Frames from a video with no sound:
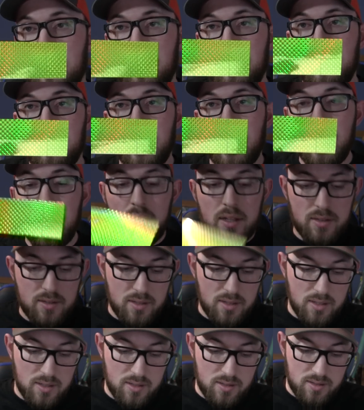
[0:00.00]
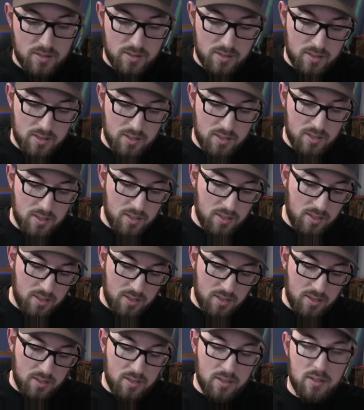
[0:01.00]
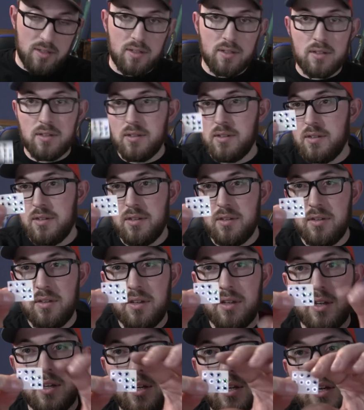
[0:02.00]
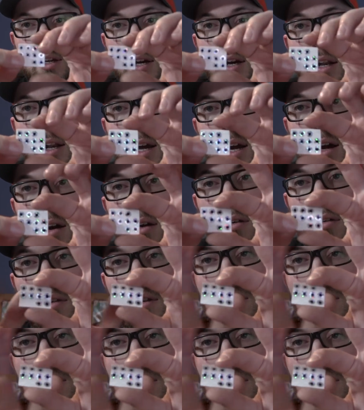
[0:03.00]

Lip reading: sizes. You can get cut out